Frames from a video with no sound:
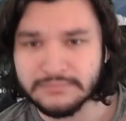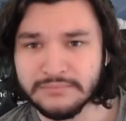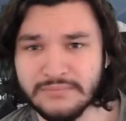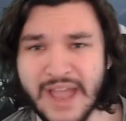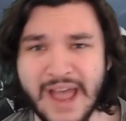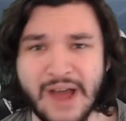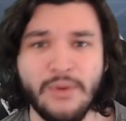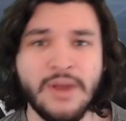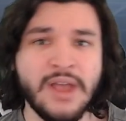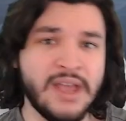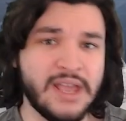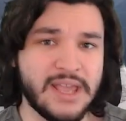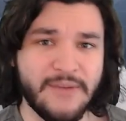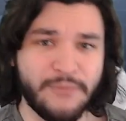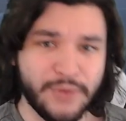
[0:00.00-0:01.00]
Now,
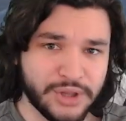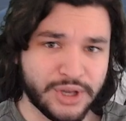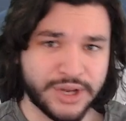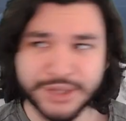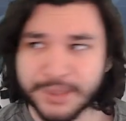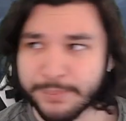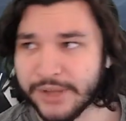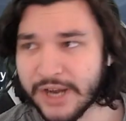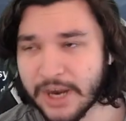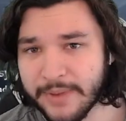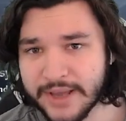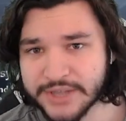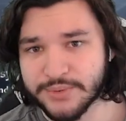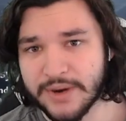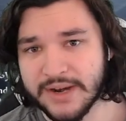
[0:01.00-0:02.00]
if we look at the player
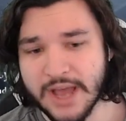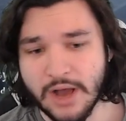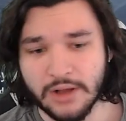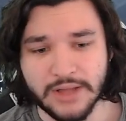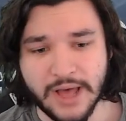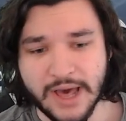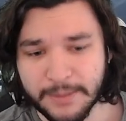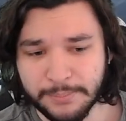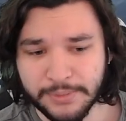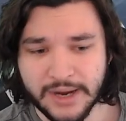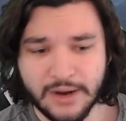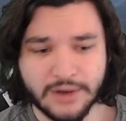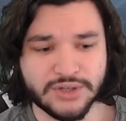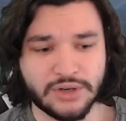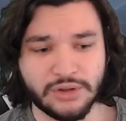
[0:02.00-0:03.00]
base right now, a lot of players are